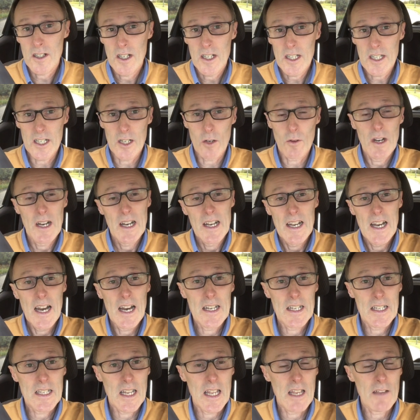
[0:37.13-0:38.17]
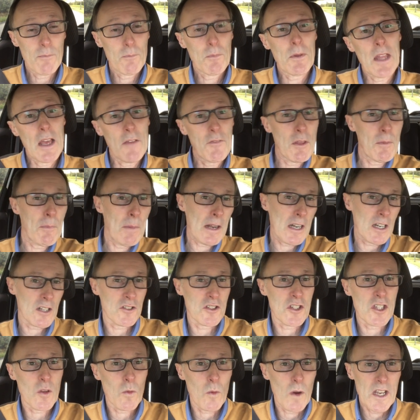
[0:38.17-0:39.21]
You know, and if the pillar's
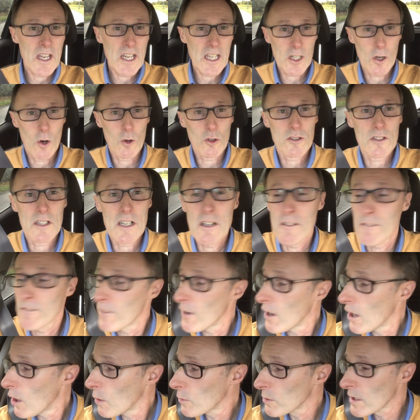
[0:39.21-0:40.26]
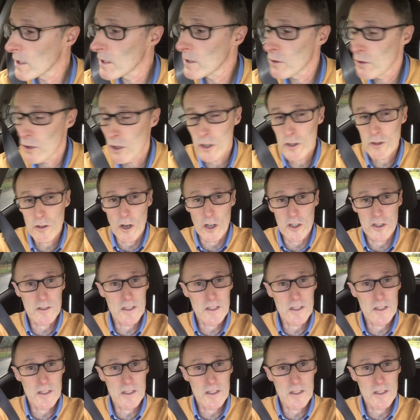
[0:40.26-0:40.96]
in your way, you can always lean forward and look across.